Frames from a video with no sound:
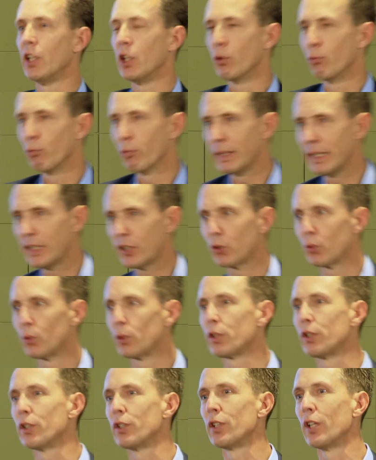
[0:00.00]
your
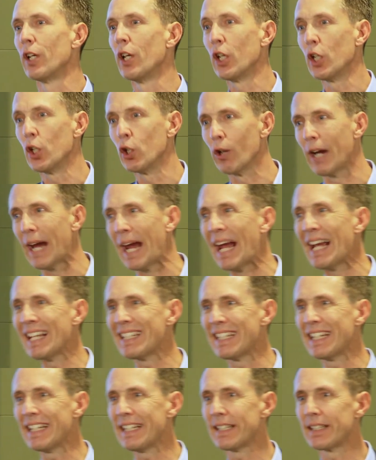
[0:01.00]
resources, your
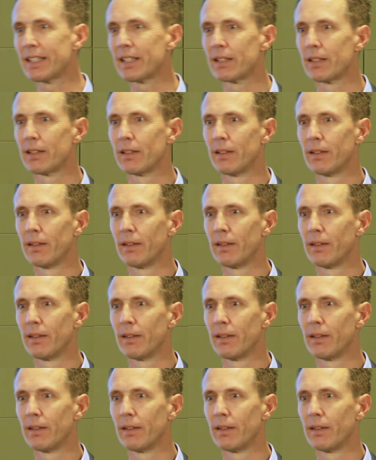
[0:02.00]
assets.